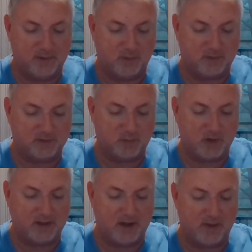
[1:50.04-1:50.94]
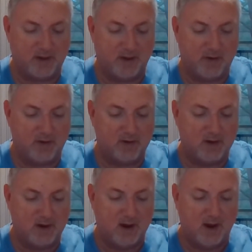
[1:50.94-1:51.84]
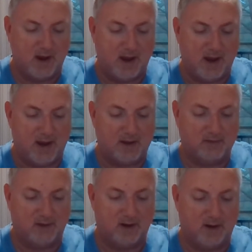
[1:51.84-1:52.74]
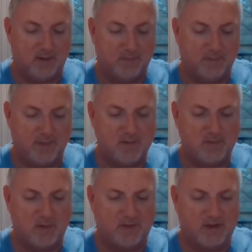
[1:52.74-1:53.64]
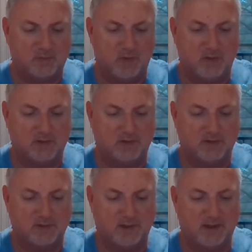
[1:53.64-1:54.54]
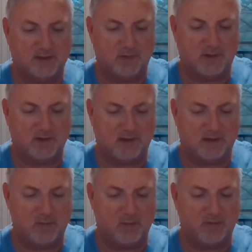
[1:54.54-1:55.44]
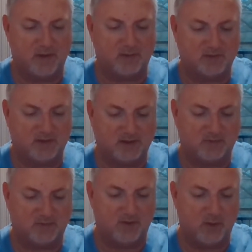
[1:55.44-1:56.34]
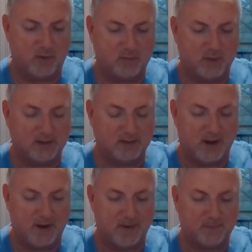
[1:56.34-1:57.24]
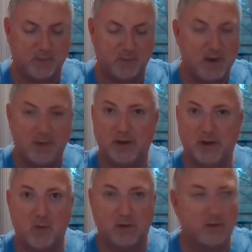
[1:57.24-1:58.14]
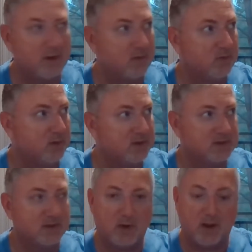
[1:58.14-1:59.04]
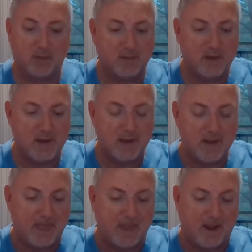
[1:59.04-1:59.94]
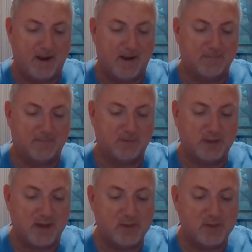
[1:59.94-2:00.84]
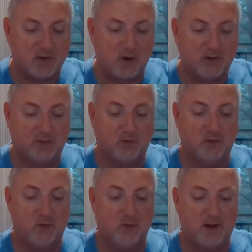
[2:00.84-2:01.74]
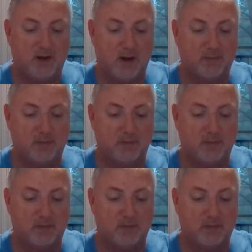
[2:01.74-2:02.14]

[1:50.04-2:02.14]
Spring down there, and I don't remember if that spring was, that spring, I don't remember if that was actually flowing, but we had plenty of water. That really wasn't the problem. So we start to hike up